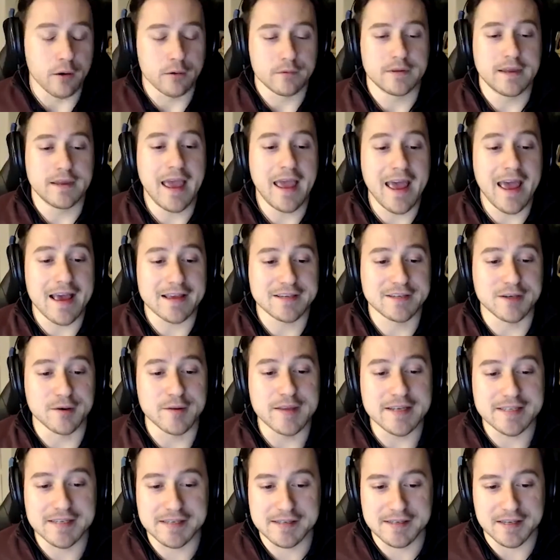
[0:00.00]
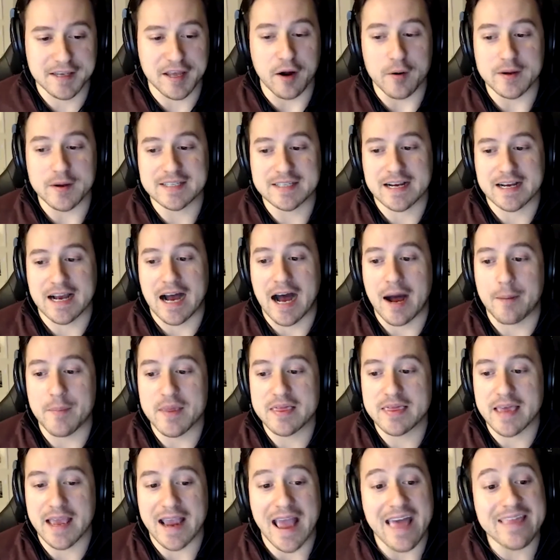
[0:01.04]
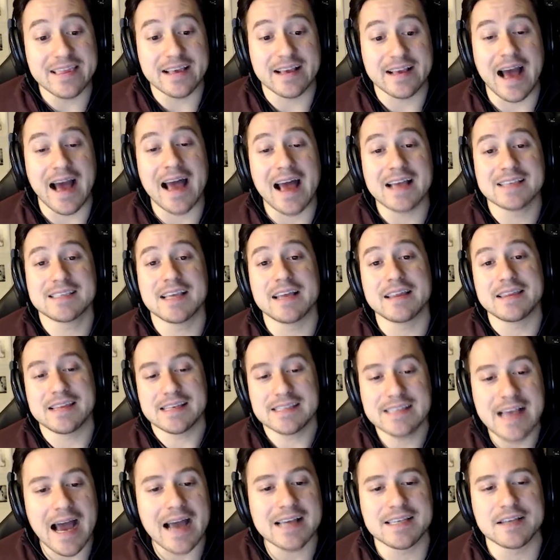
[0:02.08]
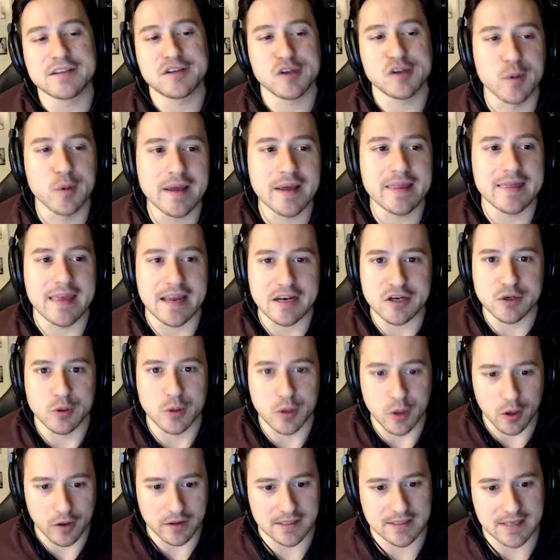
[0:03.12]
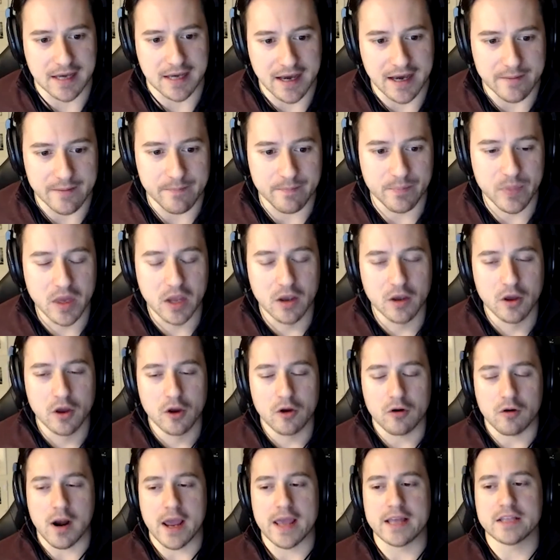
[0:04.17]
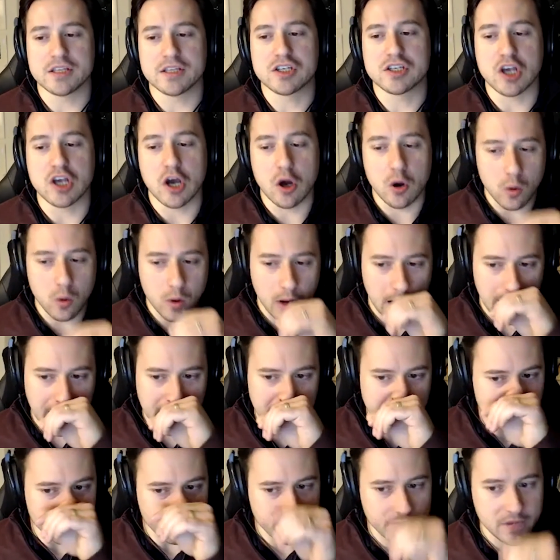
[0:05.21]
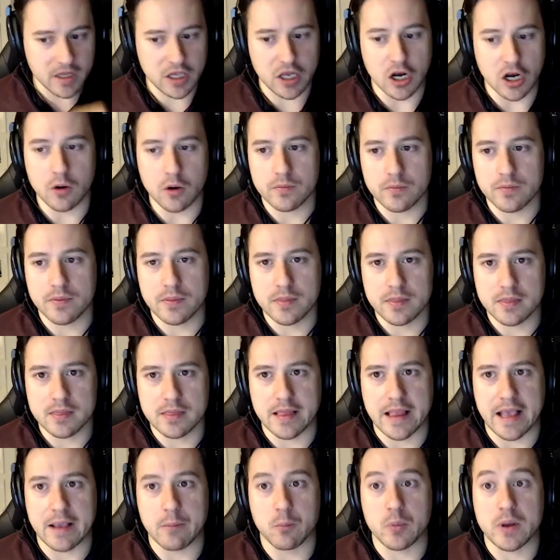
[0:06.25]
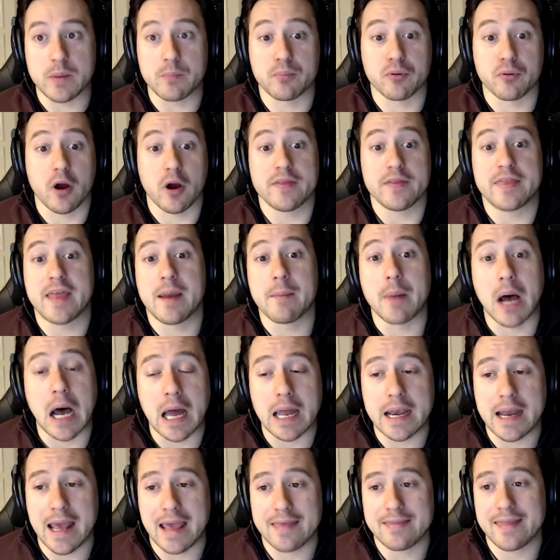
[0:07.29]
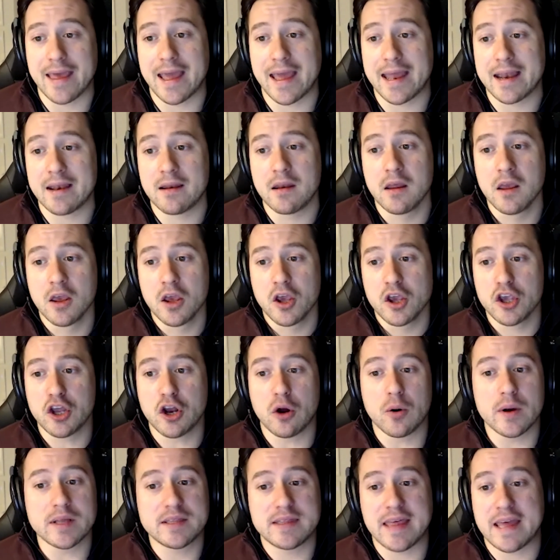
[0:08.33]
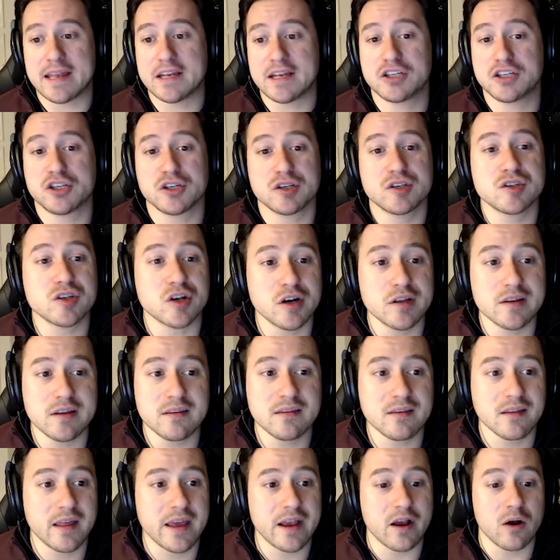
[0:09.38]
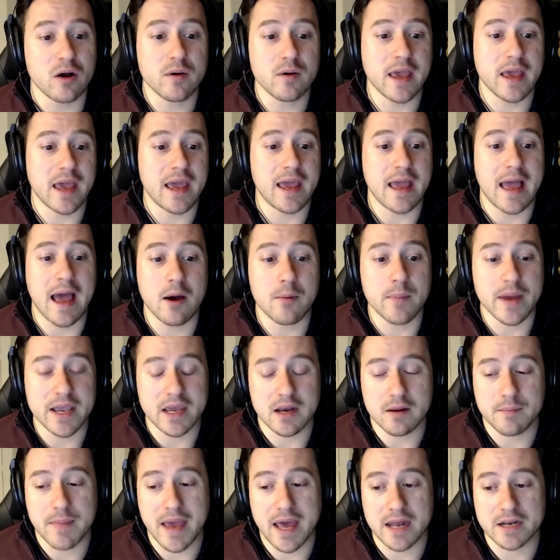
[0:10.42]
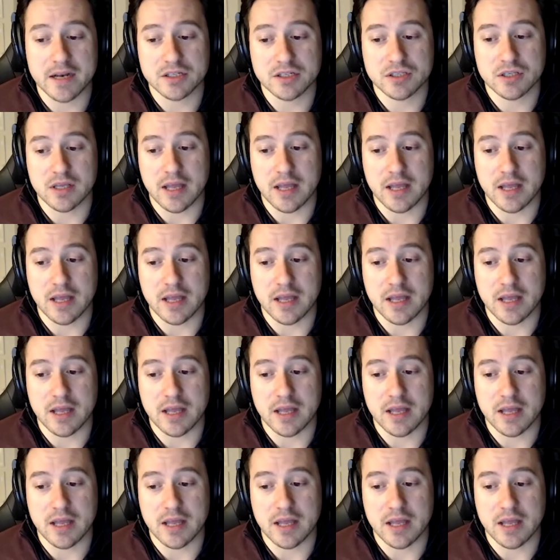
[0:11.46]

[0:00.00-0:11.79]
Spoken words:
Yeah. So this is, it's a common thing. And these guys that do it, they do it all the time. Right. So, we brought them on, and then, it just turned into like, okay, how am I going to manage